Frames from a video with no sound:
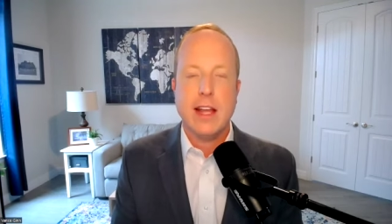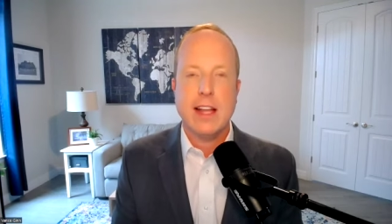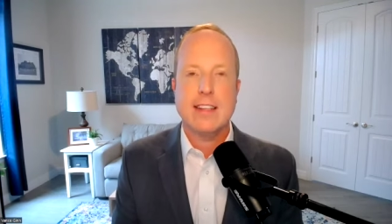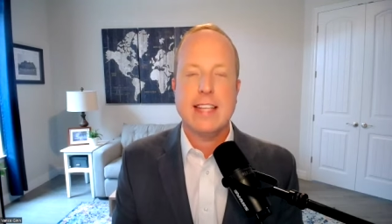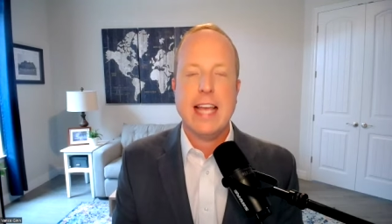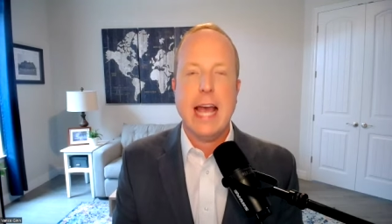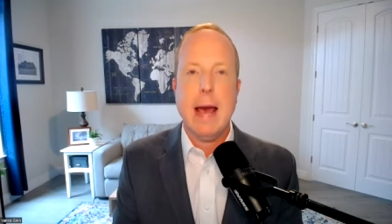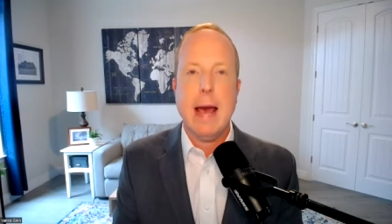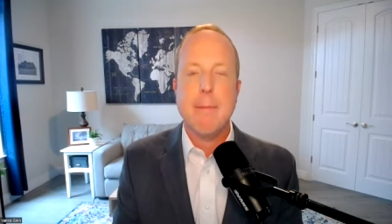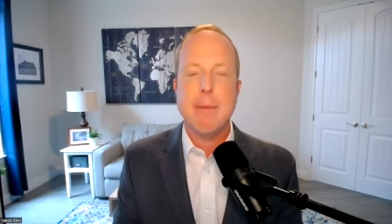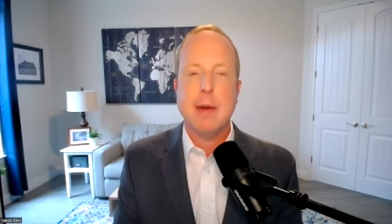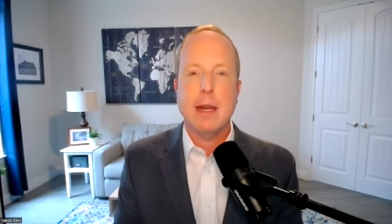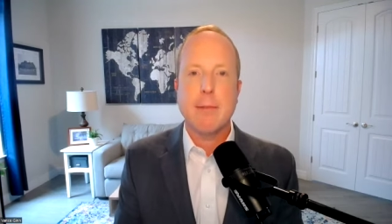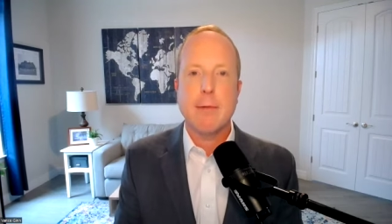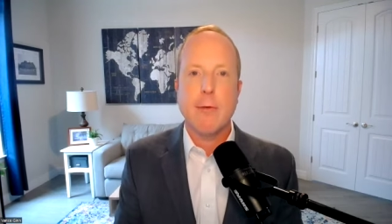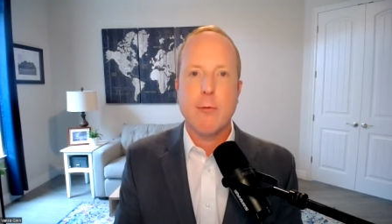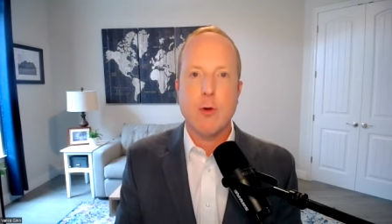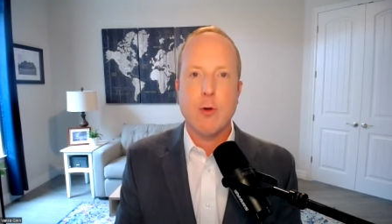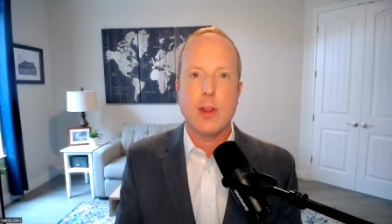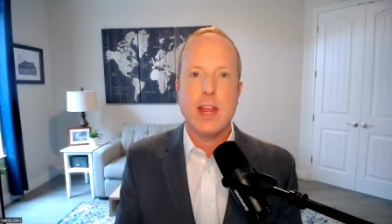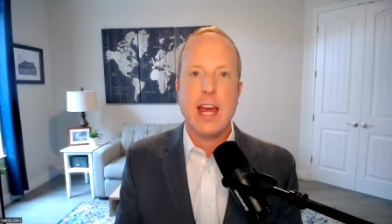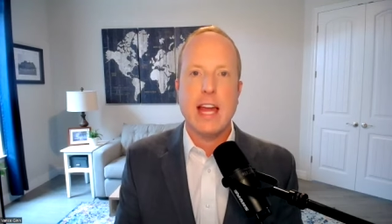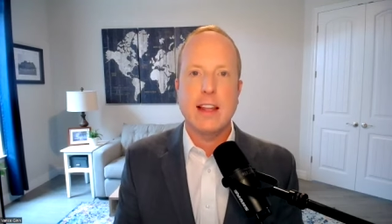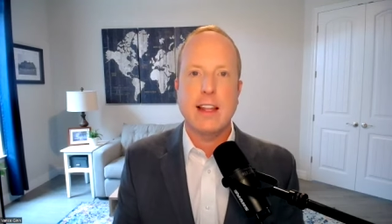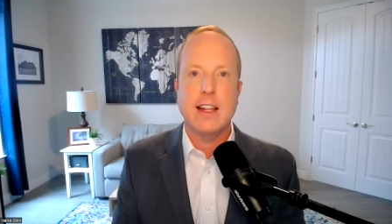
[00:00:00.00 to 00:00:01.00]
things happening
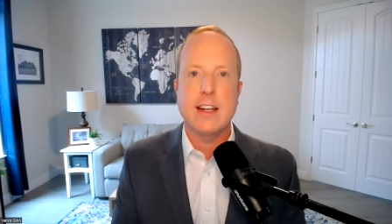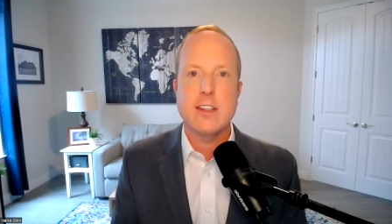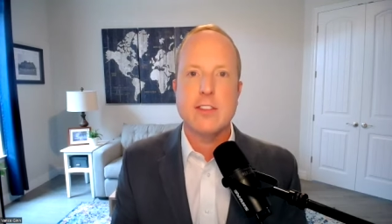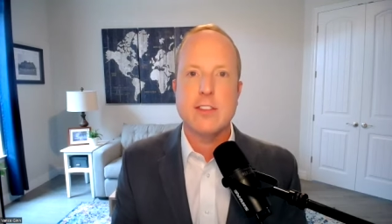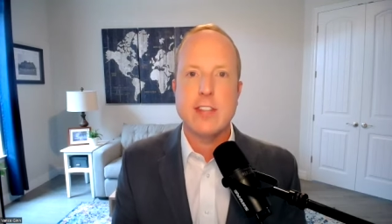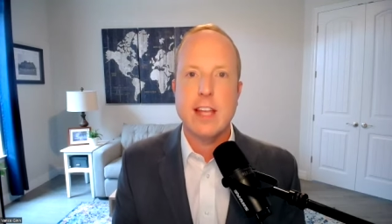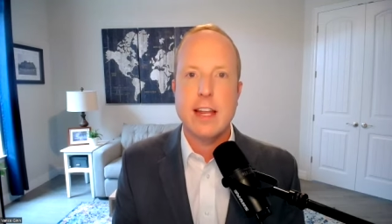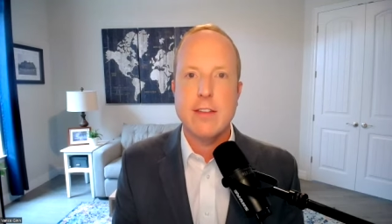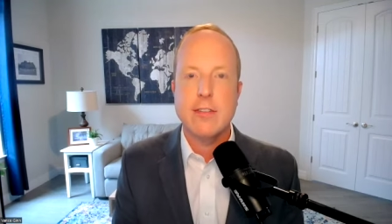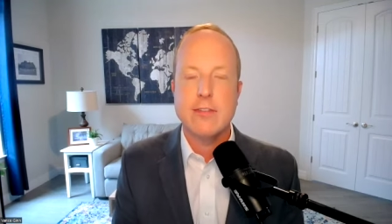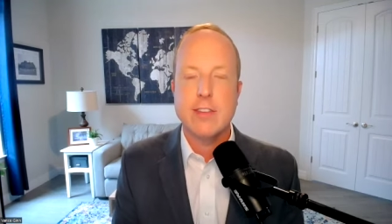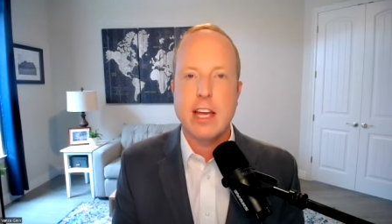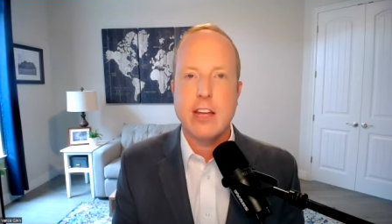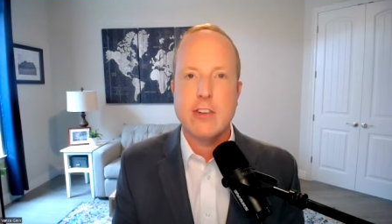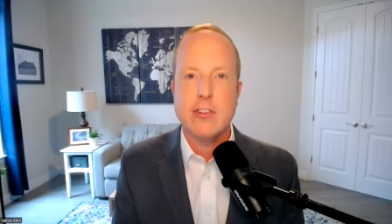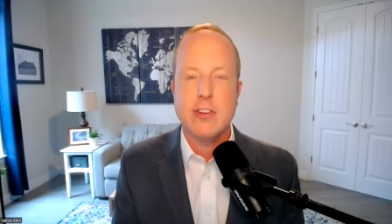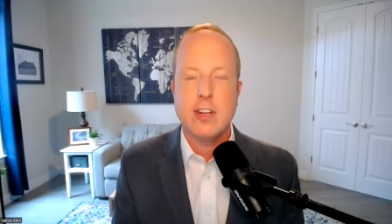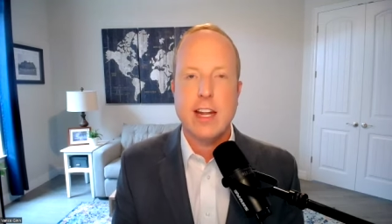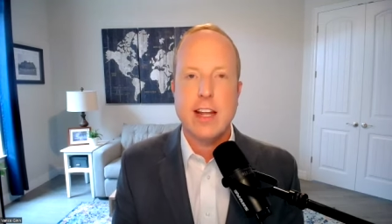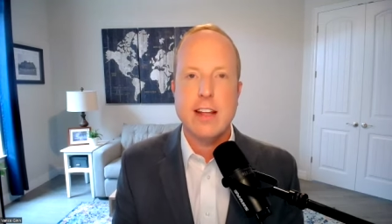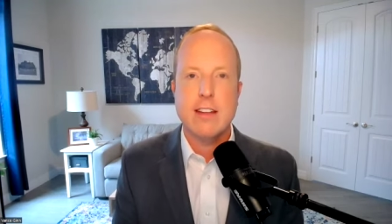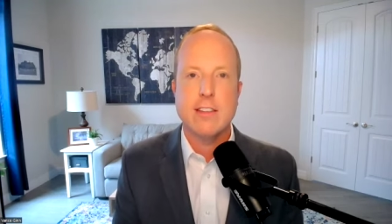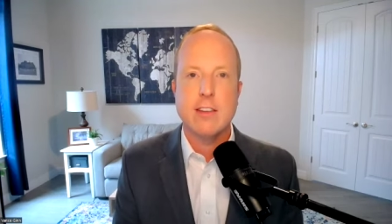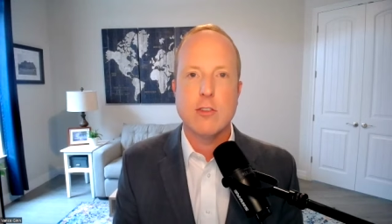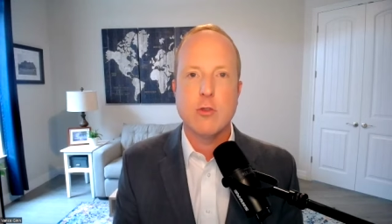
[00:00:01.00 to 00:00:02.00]
before that legislative
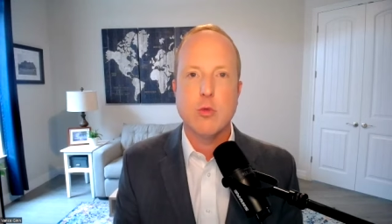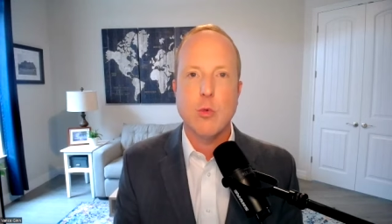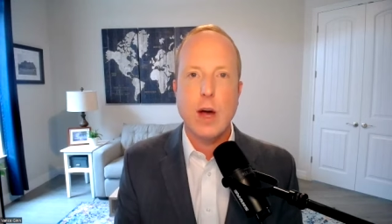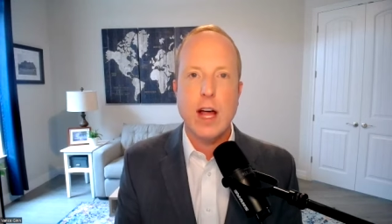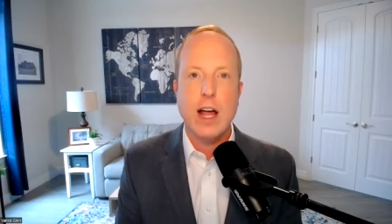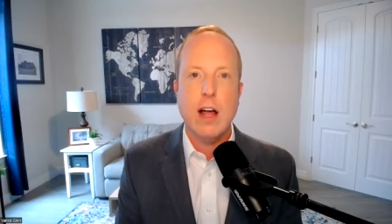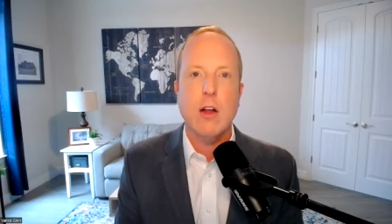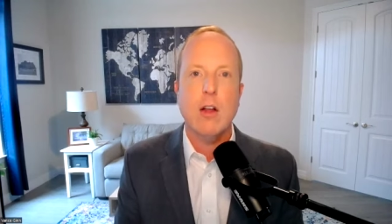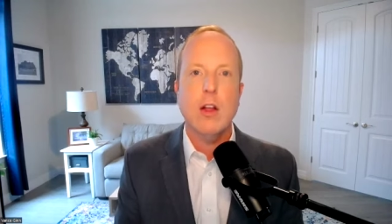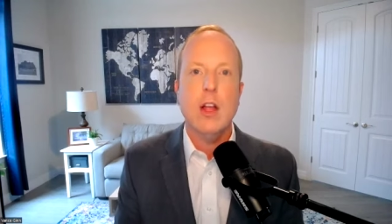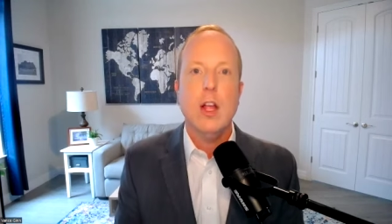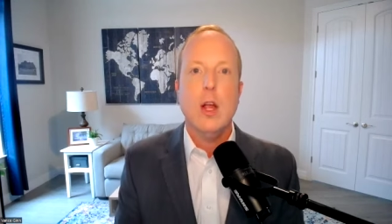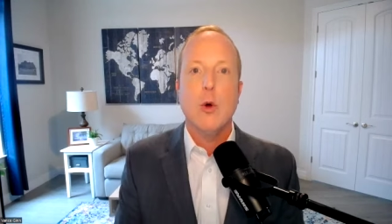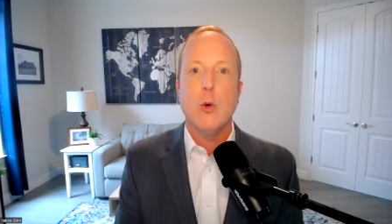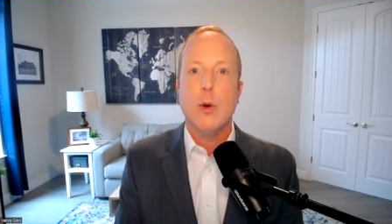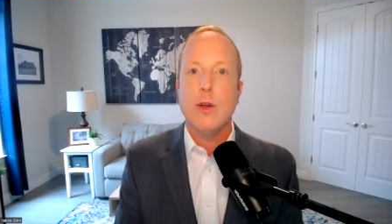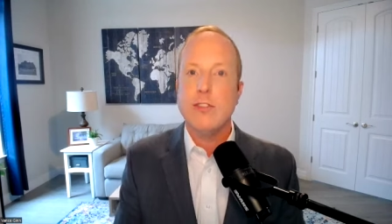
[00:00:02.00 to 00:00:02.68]
session ends as well.